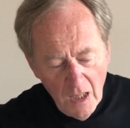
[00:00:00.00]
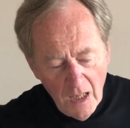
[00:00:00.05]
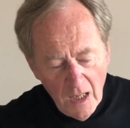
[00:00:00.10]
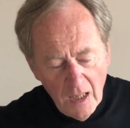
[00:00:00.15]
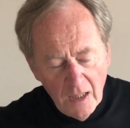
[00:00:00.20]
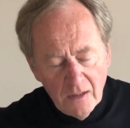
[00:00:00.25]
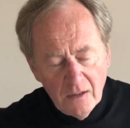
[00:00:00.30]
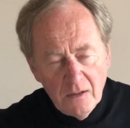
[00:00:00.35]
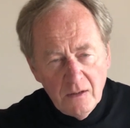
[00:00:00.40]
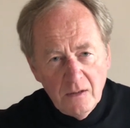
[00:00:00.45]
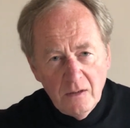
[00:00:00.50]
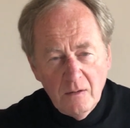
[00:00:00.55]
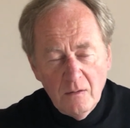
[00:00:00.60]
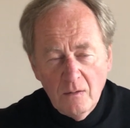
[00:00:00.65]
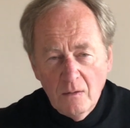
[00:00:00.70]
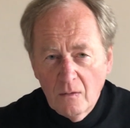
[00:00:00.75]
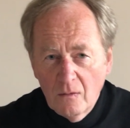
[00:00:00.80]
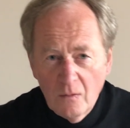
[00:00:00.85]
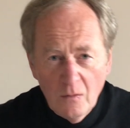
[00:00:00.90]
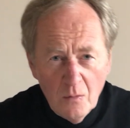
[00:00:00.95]
And
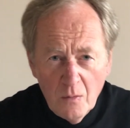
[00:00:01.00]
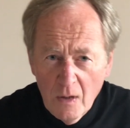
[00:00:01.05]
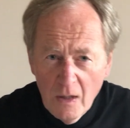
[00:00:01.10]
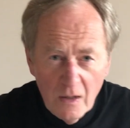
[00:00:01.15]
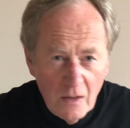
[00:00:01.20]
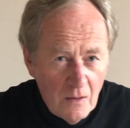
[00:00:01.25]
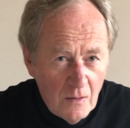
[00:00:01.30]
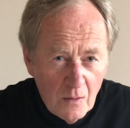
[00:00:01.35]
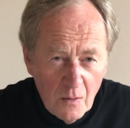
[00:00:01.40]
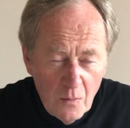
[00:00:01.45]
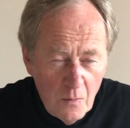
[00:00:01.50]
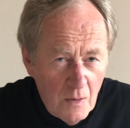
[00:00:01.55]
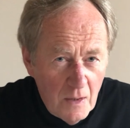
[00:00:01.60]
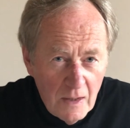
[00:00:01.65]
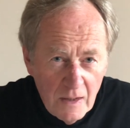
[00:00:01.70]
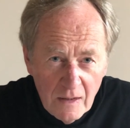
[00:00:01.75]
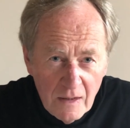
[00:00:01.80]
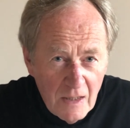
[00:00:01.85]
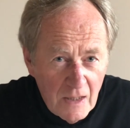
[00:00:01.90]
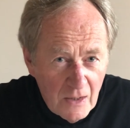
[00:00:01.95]

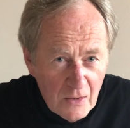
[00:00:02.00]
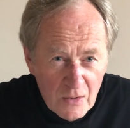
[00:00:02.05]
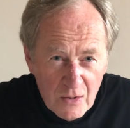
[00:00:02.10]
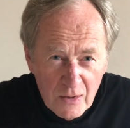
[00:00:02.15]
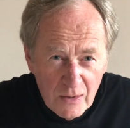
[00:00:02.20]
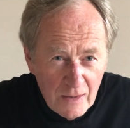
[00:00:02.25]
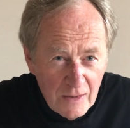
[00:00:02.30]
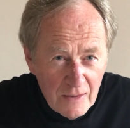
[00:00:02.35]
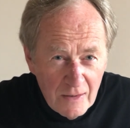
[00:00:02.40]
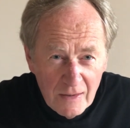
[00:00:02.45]
quite naturally,